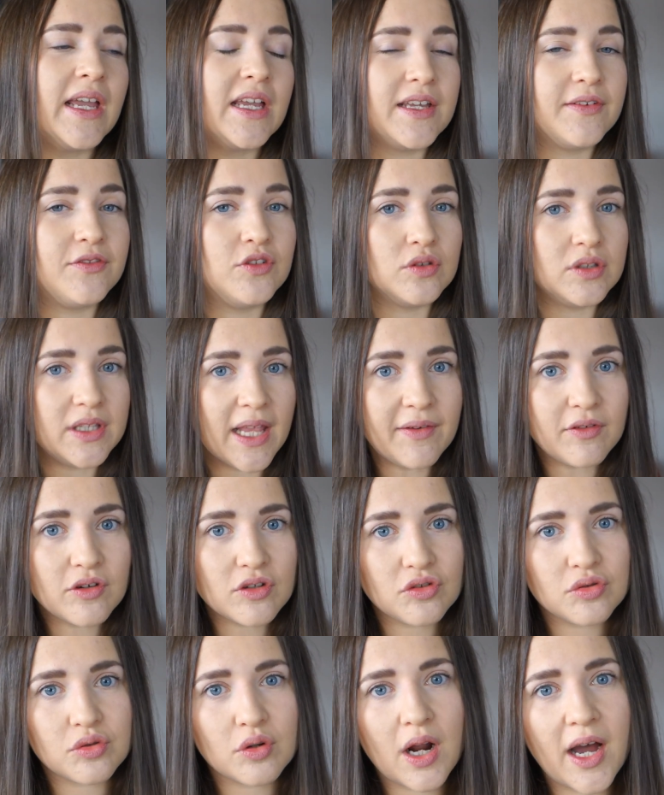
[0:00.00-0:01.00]
if you never
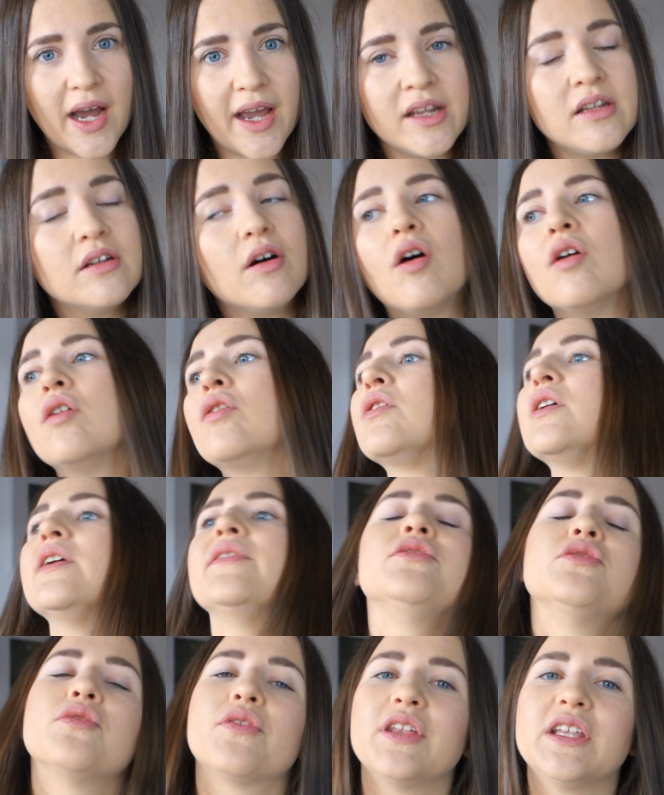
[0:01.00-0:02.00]
tried, or
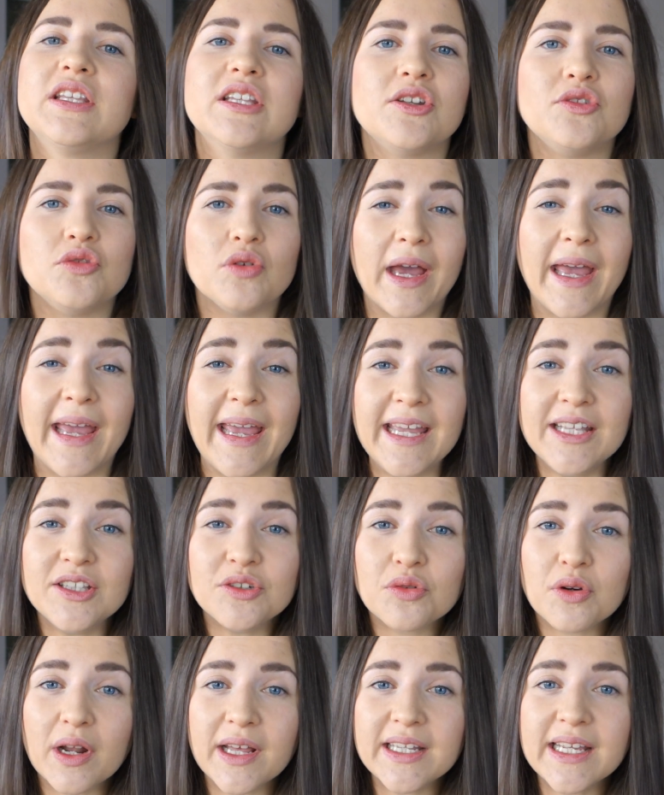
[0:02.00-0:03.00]
if you think that you
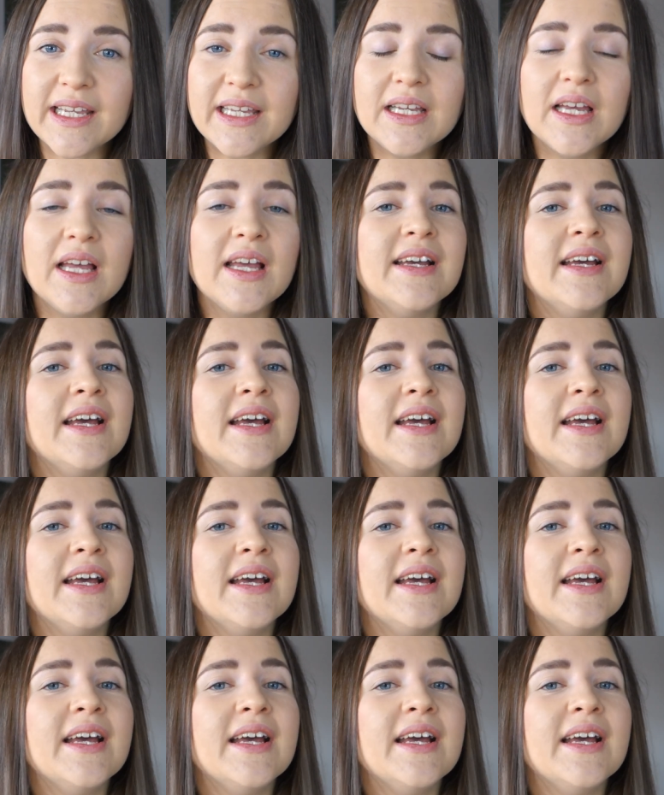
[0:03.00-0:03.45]
hate running,